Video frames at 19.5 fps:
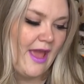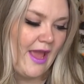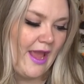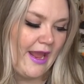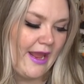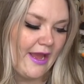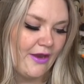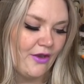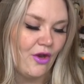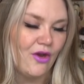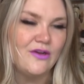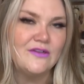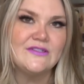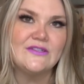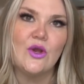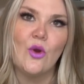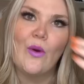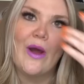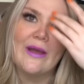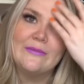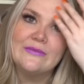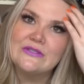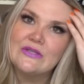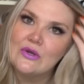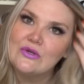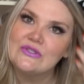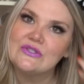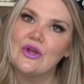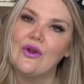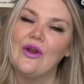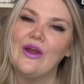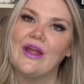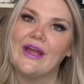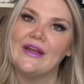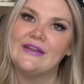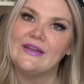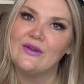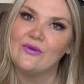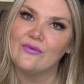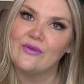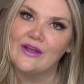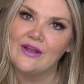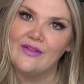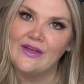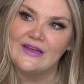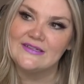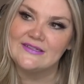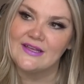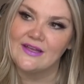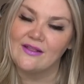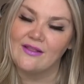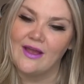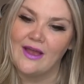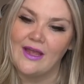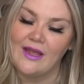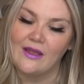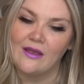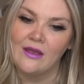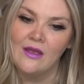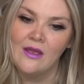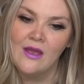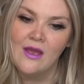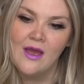And also, I'm so sorry, I didn't realize that like